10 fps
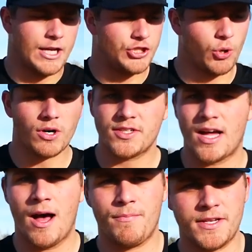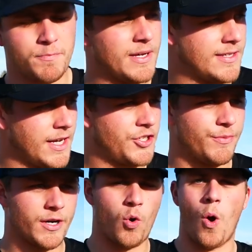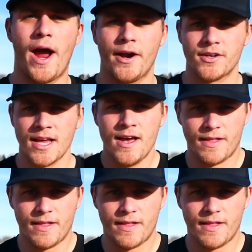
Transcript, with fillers: And shortstop, this position requires